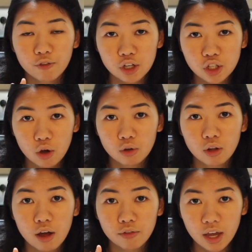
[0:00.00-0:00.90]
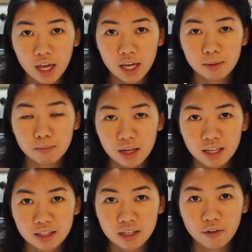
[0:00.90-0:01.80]
for a total of 8
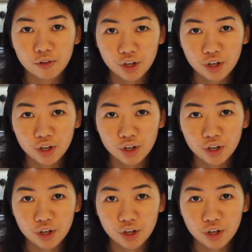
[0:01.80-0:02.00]
minutes of